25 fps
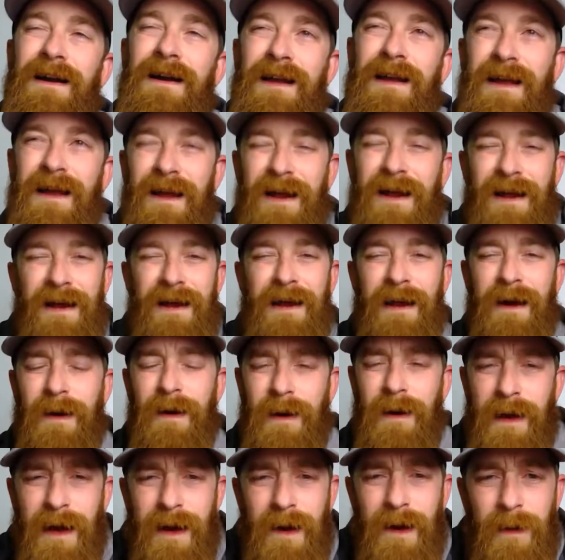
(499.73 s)

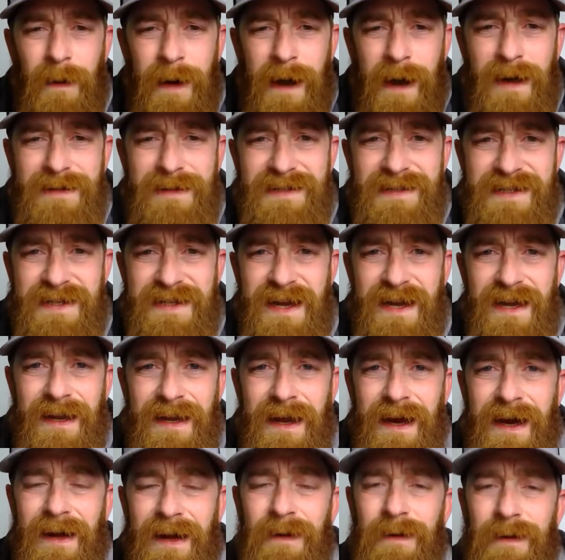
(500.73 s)
don't know how
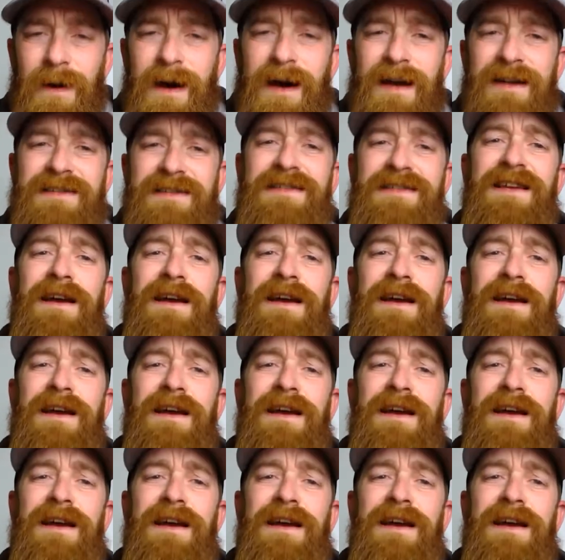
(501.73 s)
to